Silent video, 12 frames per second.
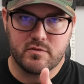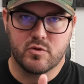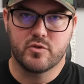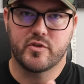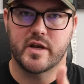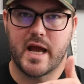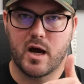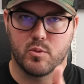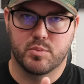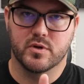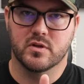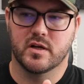levels and
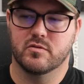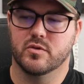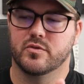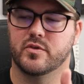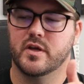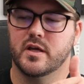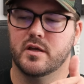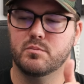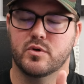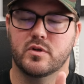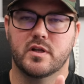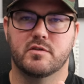output levels.
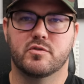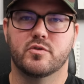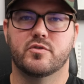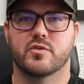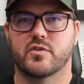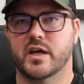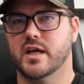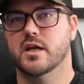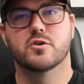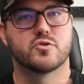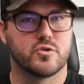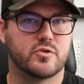Input levels is like
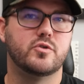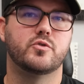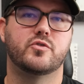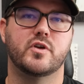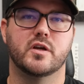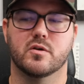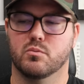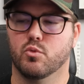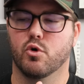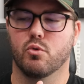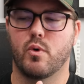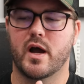introducing
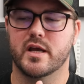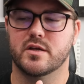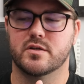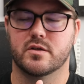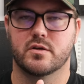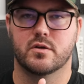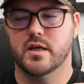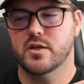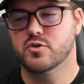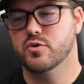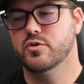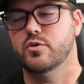more white,
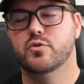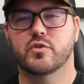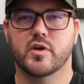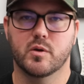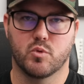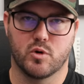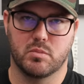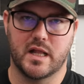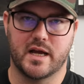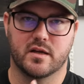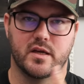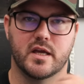introducing more
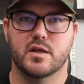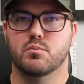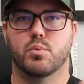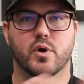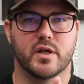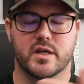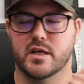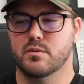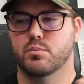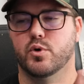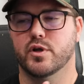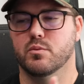black, input,
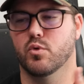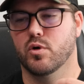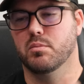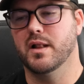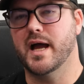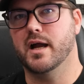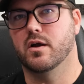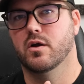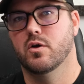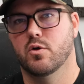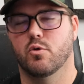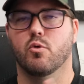inputting more black
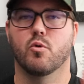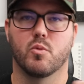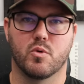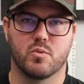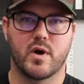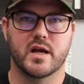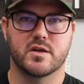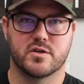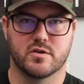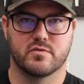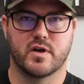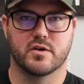or more white
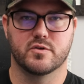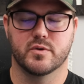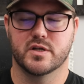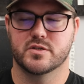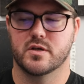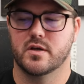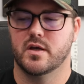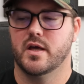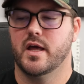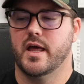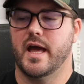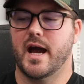to your value range.
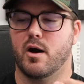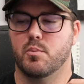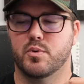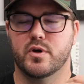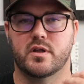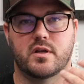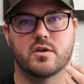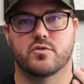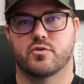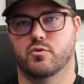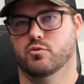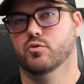Output
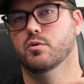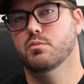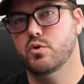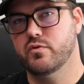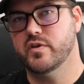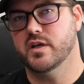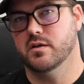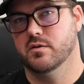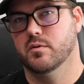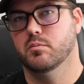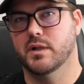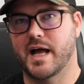is
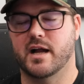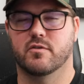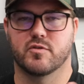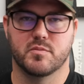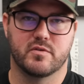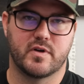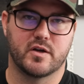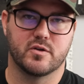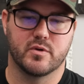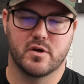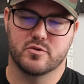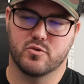removing black from the
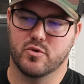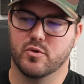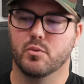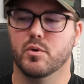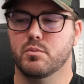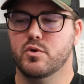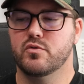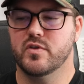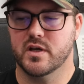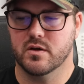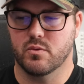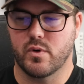value range or
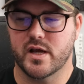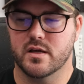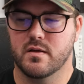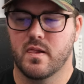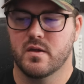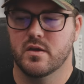removing white.